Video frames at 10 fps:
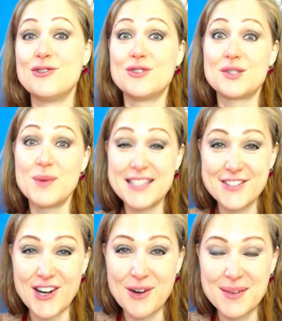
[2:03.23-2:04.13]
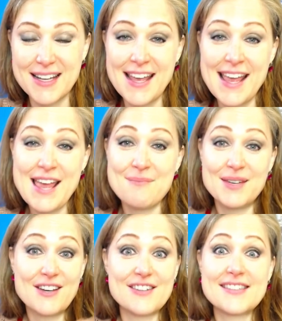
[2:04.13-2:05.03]
to Swiss German,
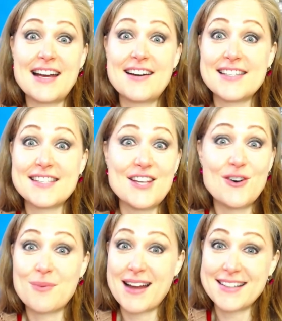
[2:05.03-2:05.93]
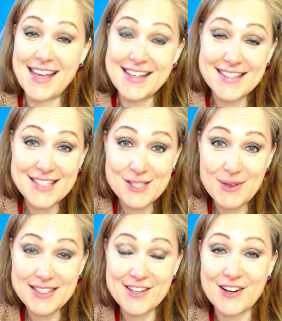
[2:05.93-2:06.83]
because there is no Brad Yates in
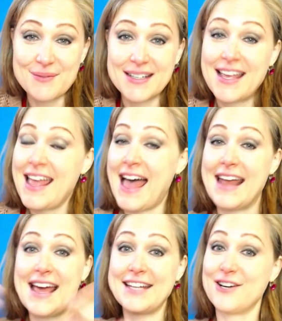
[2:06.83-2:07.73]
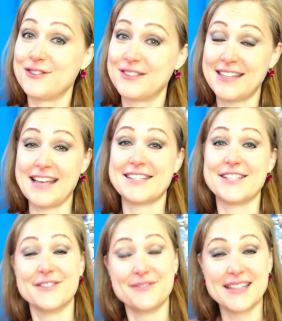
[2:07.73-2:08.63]
Swiss German. And I don't
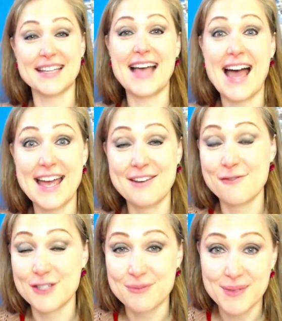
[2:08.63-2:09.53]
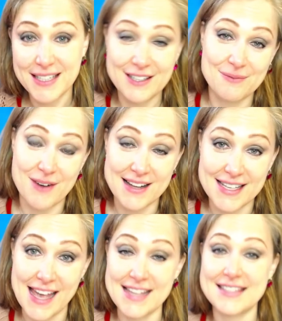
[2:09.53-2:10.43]
assume that I would be Brad
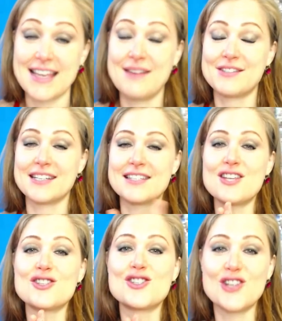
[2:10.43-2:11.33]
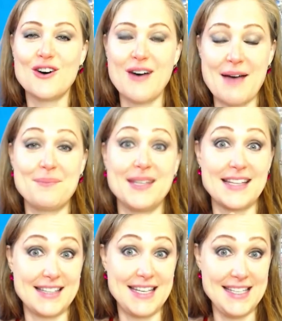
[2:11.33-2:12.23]
Yates. I'm just so happy
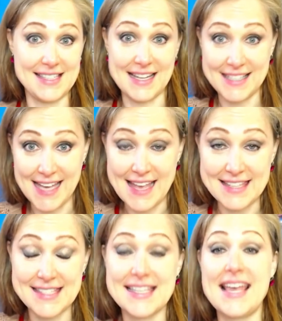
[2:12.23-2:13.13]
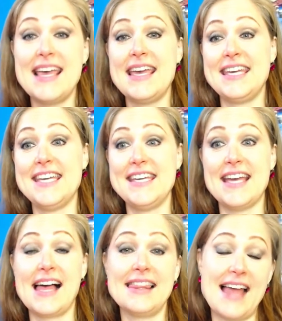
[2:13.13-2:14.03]
that he said yes.
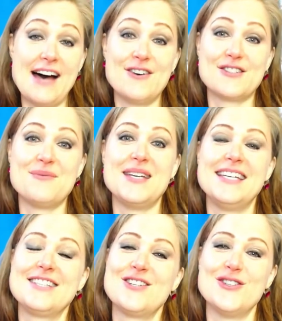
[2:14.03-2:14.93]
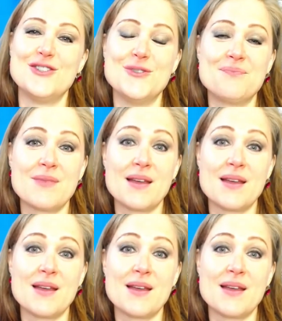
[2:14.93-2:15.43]
He allowed me to